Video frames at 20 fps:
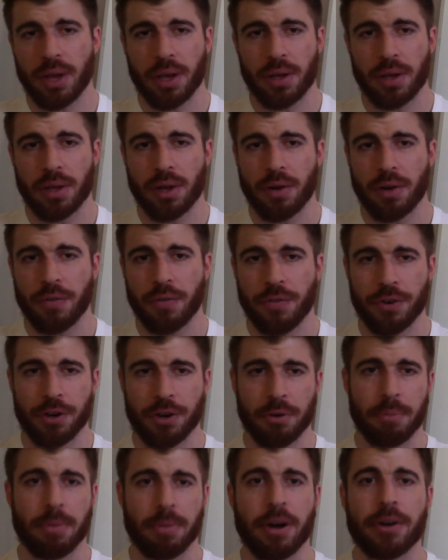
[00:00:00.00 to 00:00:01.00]
uh, you know, for
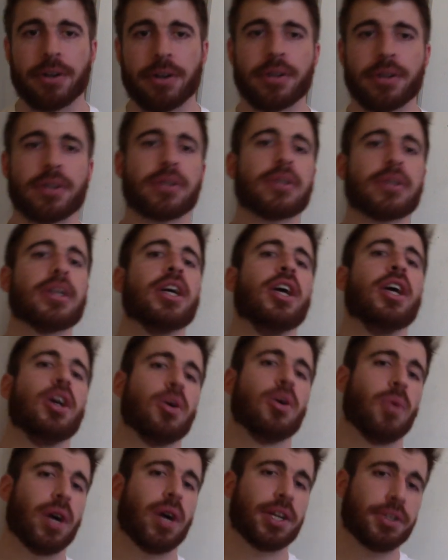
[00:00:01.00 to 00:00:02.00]
your partner
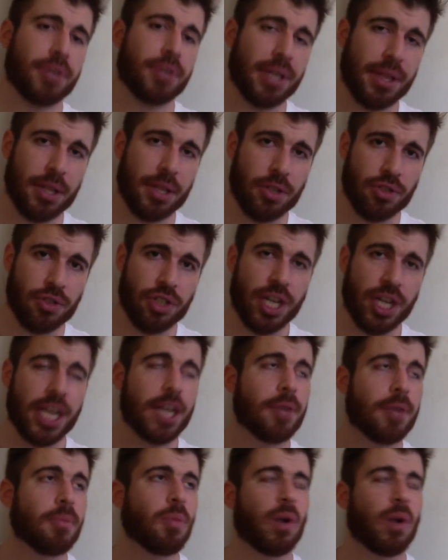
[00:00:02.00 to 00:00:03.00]
while you're in the
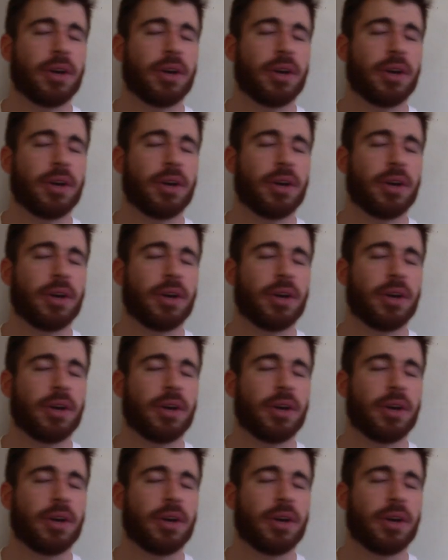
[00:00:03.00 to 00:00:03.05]
gym,